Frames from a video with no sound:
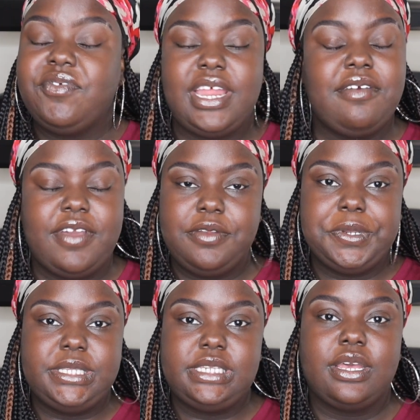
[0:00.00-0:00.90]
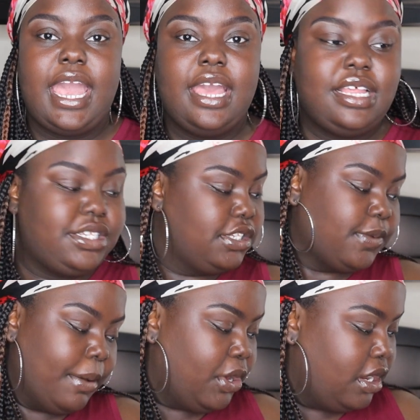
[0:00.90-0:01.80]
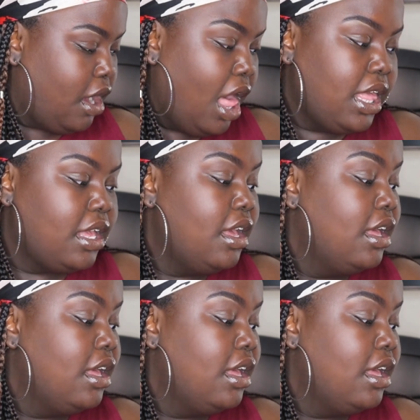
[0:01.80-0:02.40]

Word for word: everyday favorites okay this is what i'm gonna call it